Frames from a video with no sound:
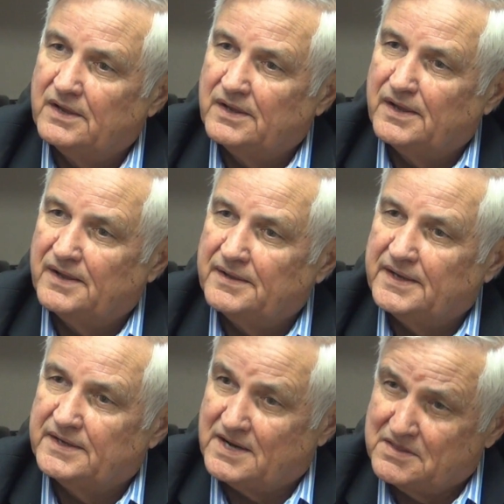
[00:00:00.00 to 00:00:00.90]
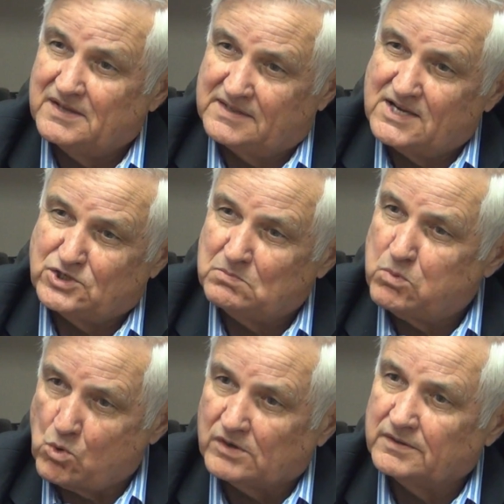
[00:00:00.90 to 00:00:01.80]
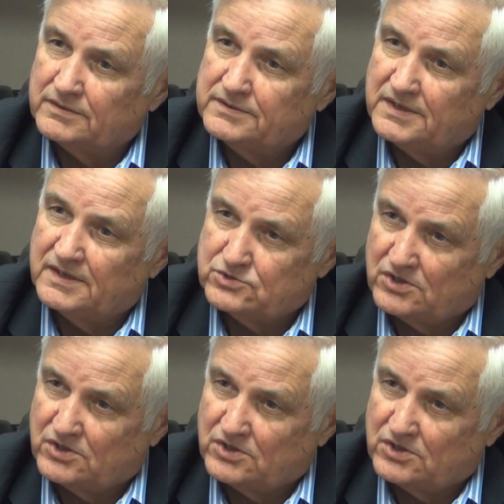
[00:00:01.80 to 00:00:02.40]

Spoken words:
And I think that's important